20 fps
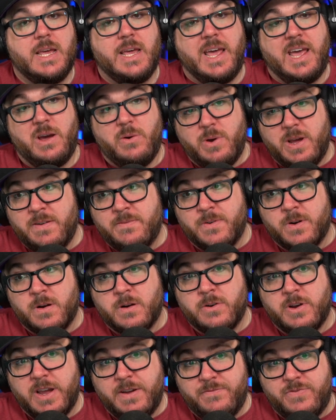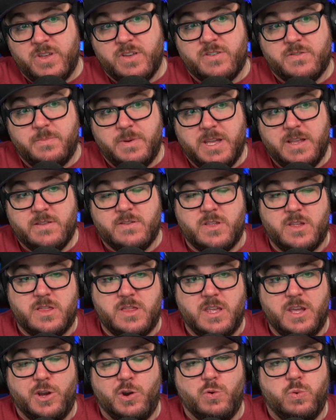However, if this means that
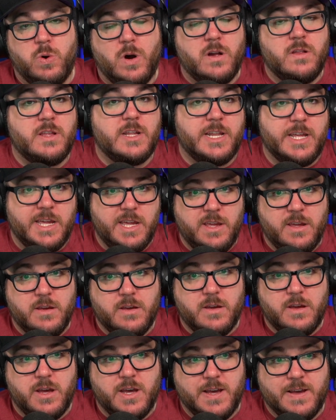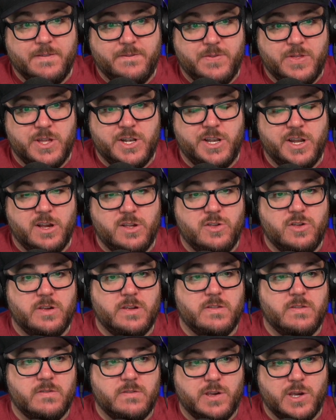the quality of the
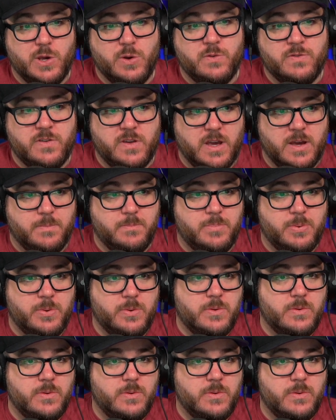dungeons goes up